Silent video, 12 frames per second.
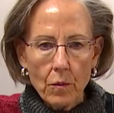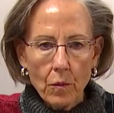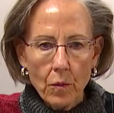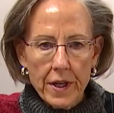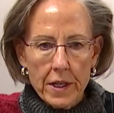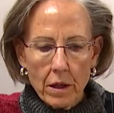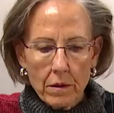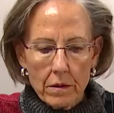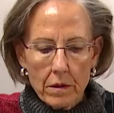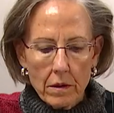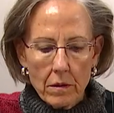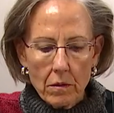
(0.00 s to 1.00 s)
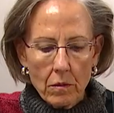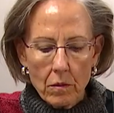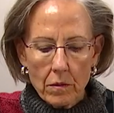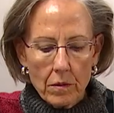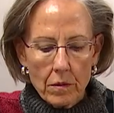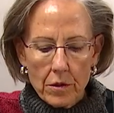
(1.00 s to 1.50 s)
We don't,
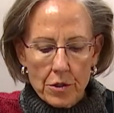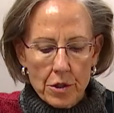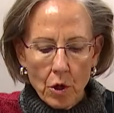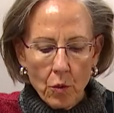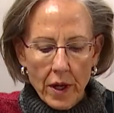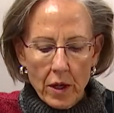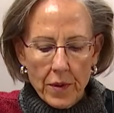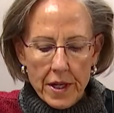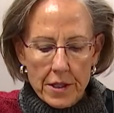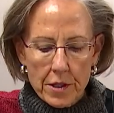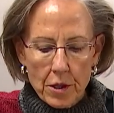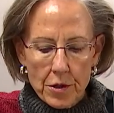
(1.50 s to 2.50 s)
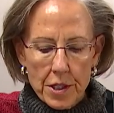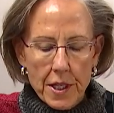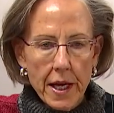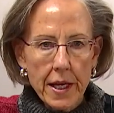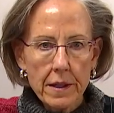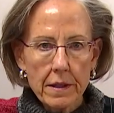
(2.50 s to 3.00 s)
there's no way we
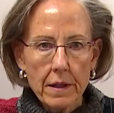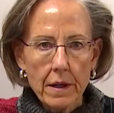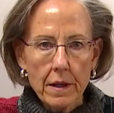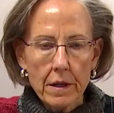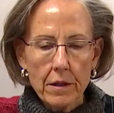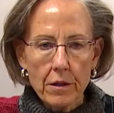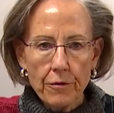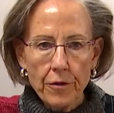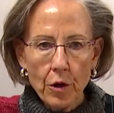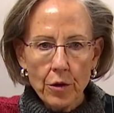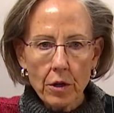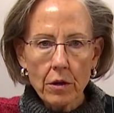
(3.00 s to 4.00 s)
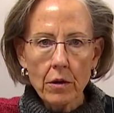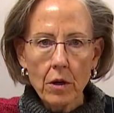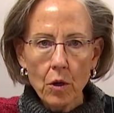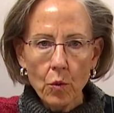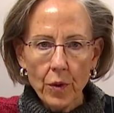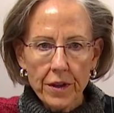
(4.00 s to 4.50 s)
associate the voter
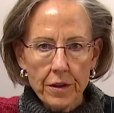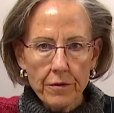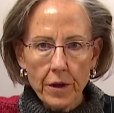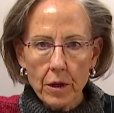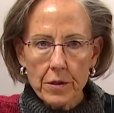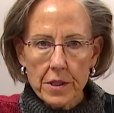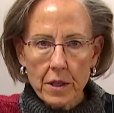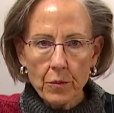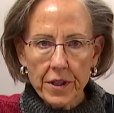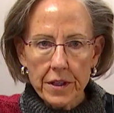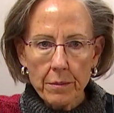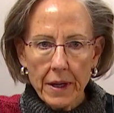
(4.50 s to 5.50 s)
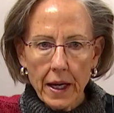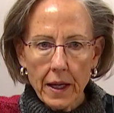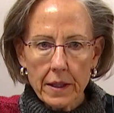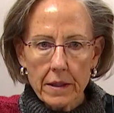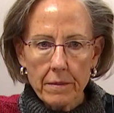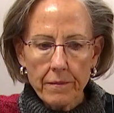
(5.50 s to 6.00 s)
with the votes and with the
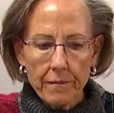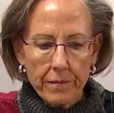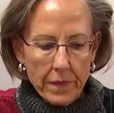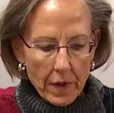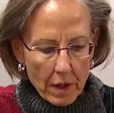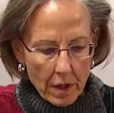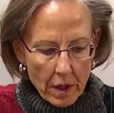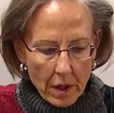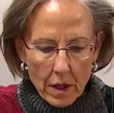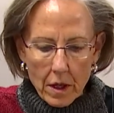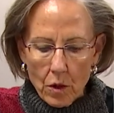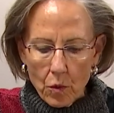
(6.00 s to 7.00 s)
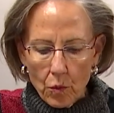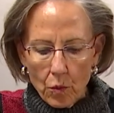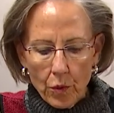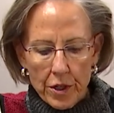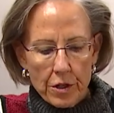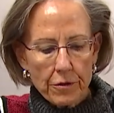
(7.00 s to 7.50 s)
ballot.
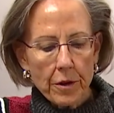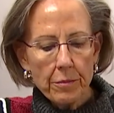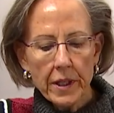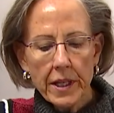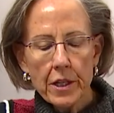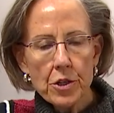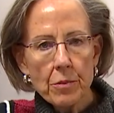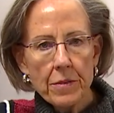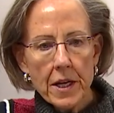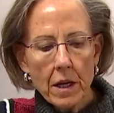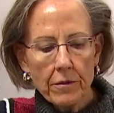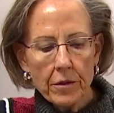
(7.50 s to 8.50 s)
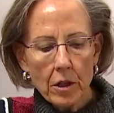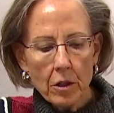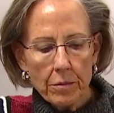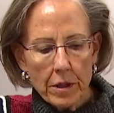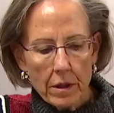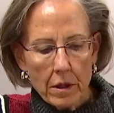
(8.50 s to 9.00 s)
When you've completed your B
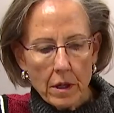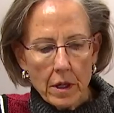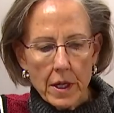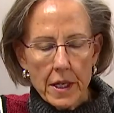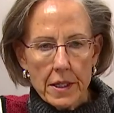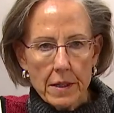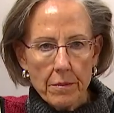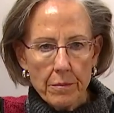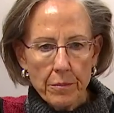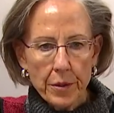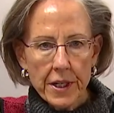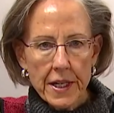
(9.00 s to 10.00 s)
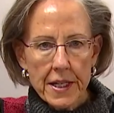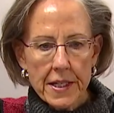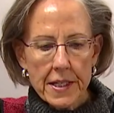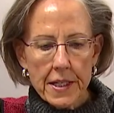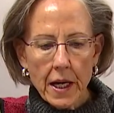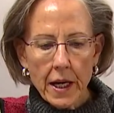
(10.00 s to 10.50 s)
envelope, put it
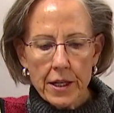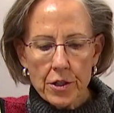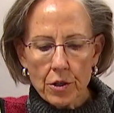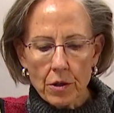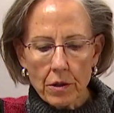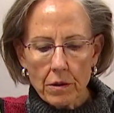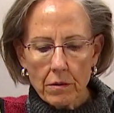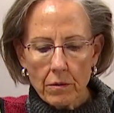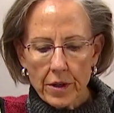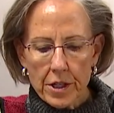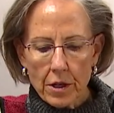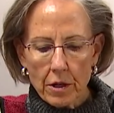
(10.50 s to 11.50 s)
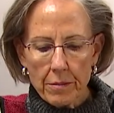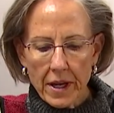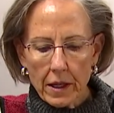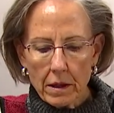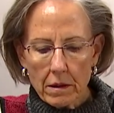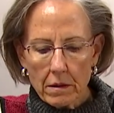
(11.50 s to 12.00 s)
inside your return
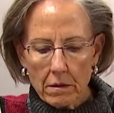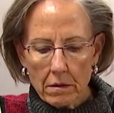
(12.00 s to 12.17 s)
mailer.